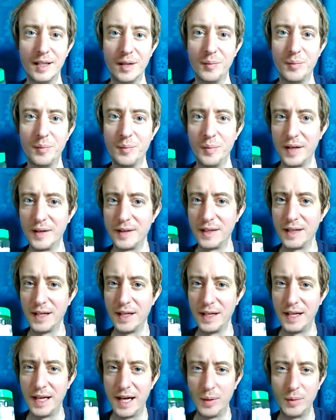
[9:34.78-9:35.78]
But
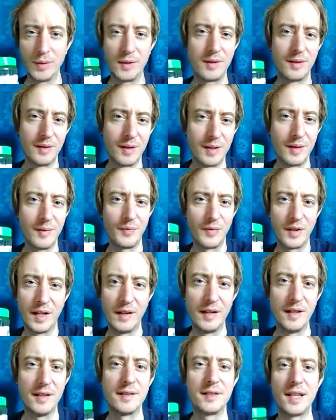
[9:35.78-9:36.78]
I would, in
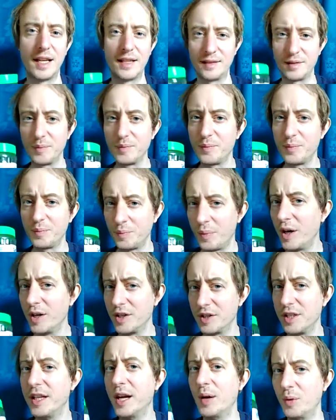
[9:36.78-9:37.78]
this case,
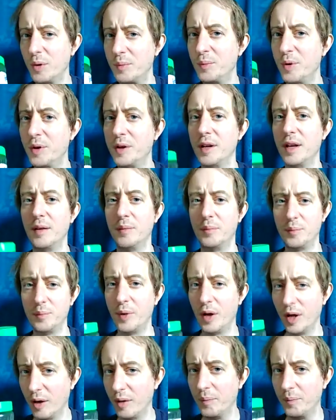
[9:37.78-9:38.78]
parsley, I would put a
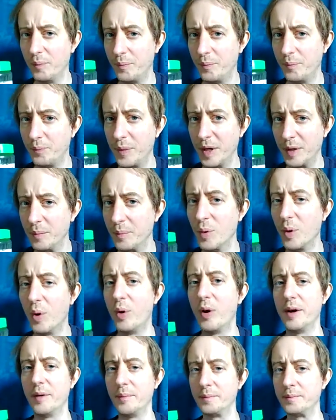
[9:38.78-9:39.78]
bit
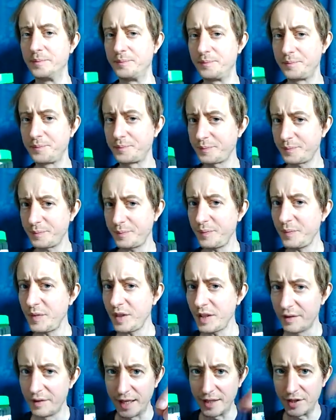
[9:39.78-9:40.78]
more
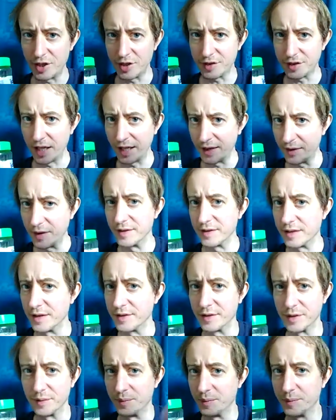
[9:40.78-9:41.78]
than just like this.
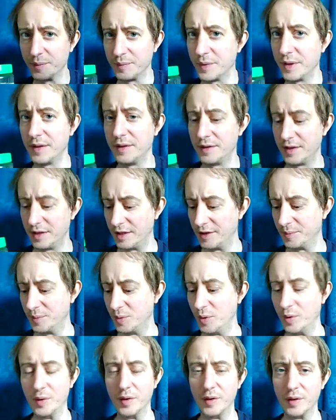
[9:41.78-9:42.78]
There's a
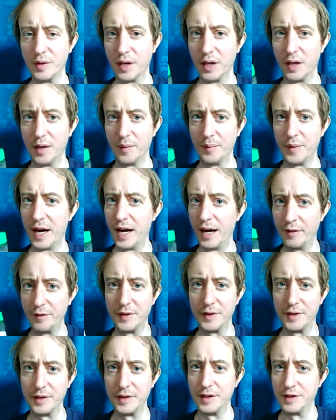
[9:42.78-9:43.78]
teaspoon, half a
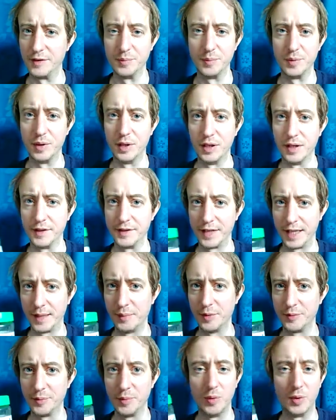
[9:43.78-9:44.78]
teaspoon, a
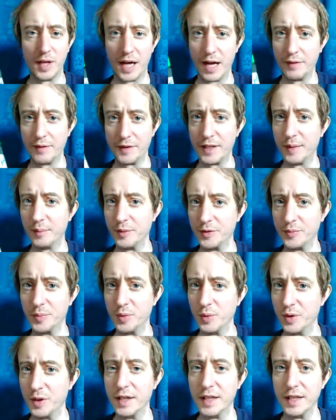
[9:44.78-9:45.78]
tablespoon, half a
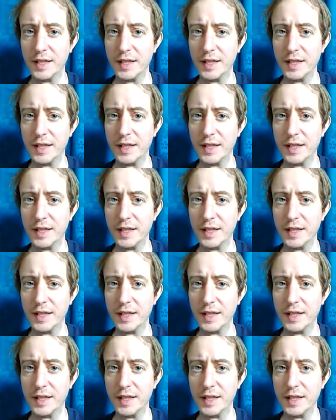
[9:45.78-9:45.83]
tablespoon,